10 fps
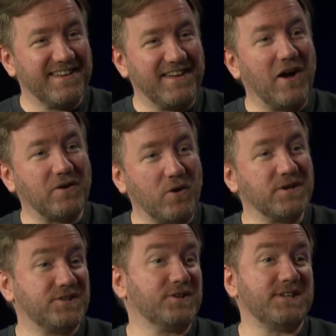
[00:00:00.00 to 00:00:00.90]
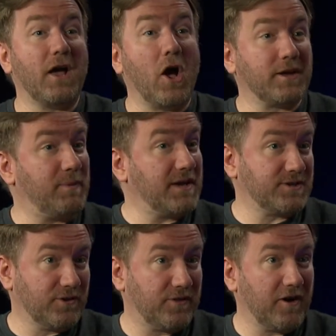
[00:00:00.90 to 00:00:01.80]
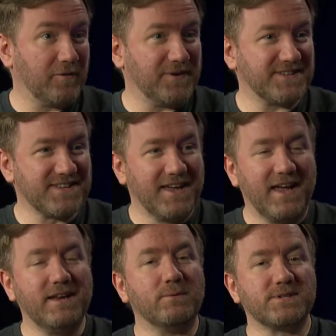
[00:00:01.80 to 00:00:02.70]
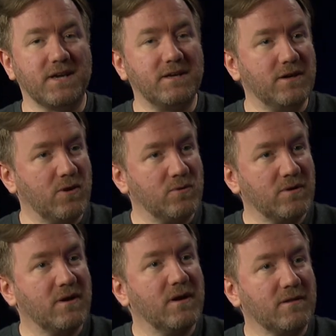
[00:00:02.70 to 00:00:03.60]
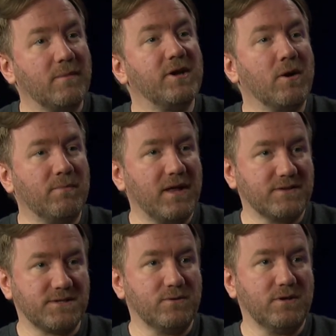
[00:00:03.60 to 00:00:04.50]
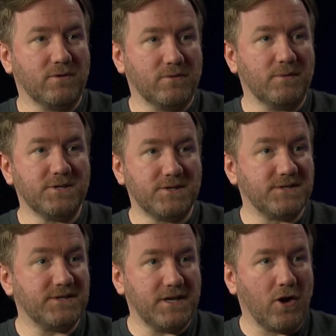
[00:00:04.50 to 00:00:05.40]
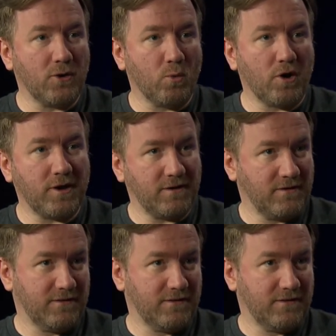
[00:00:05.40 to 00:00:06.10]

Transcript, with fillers: Uh, or I should say occupational therapist. And he sure. was like, you know, let me come by the studio and let me just see how you're working.